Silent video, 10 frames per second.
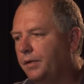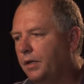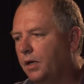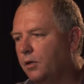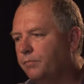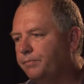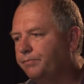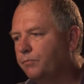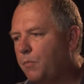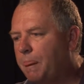regard?
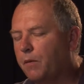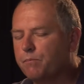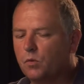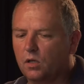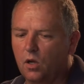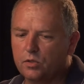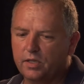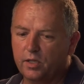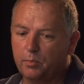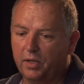The
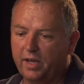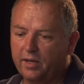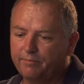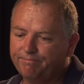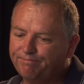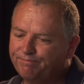closing of the plant